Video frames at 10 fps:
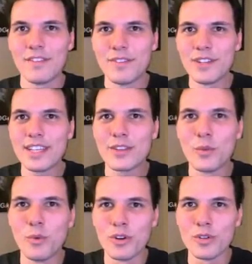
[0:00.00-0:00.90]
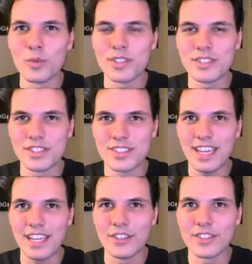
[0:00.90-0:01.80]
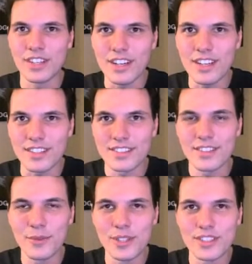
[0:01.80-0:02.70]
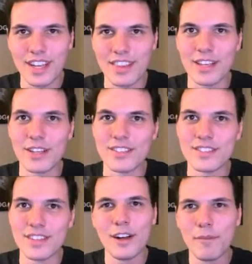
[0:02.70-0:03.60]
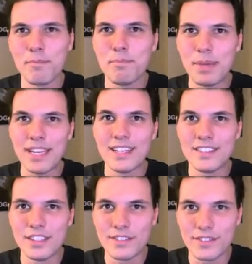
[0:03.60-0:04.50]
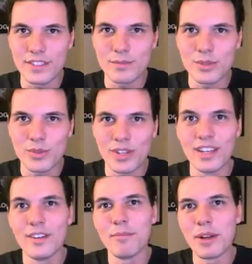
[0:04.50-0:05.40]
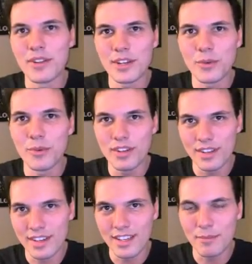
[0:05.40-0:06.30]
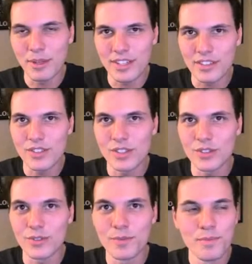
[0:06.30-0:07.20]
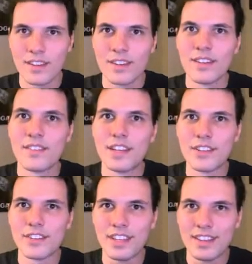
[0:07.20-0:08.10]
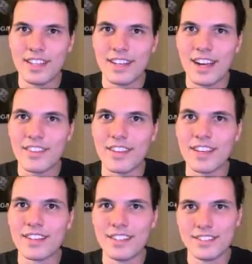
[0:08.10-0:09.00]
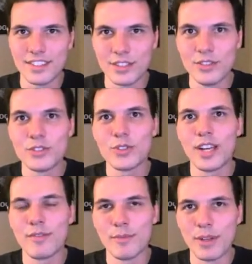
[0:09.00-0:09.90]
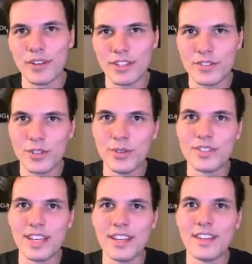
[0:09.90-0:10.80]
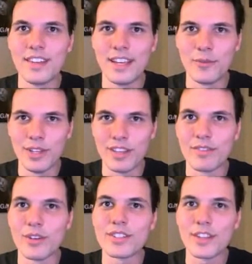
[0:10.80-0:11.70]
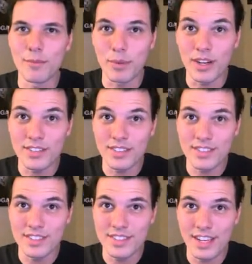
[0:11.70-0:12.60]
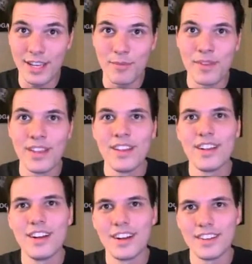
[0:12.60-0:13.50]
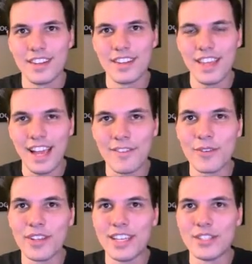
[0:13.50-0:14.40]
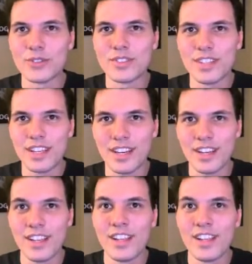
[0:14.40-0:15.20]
feel like the world wasn't just catered to us, which I think is a big difference between Metal Gear 1 and Metal Gear 2. The other thing that I think is a huge triumph in Metal Gear 2 is that they really focused on the bosses this time. They have really interesting